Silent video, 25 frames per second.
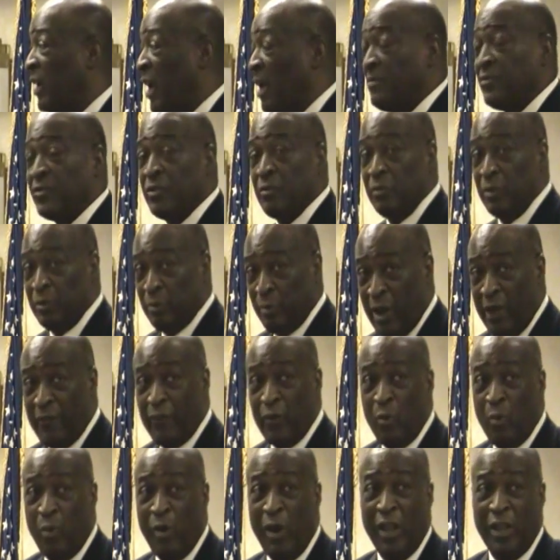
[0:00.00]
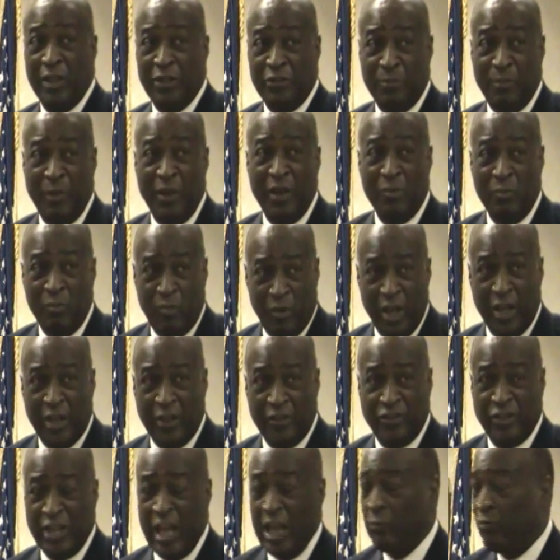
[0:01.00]
people got me and said, well, Reverend Wheeler's been
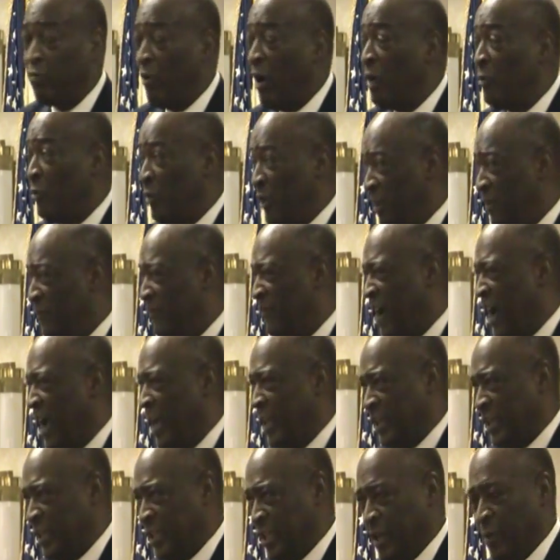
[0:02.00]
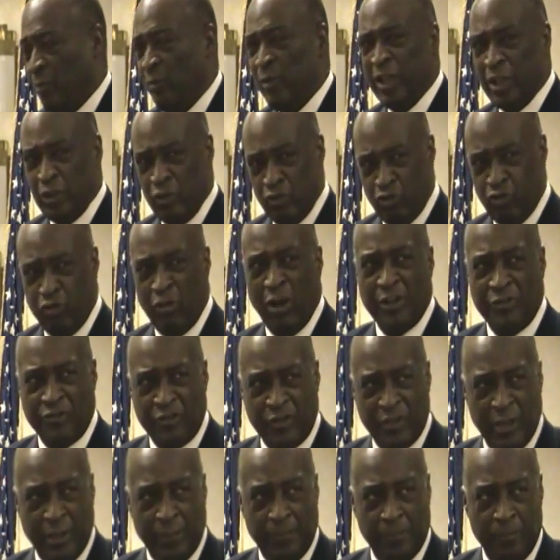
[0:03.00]
with us. That's why we invited him. We can
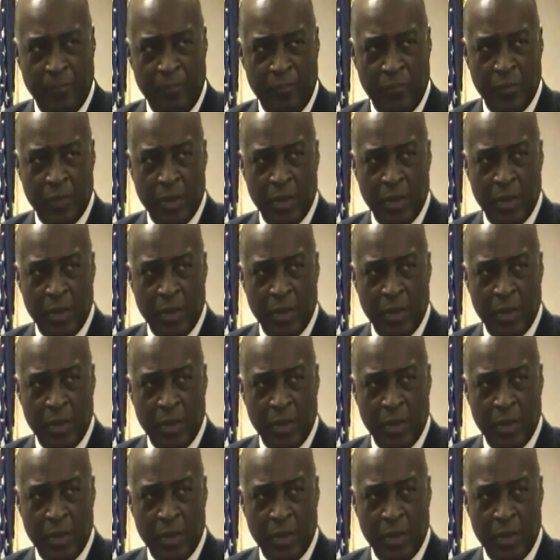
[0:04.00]
trust him.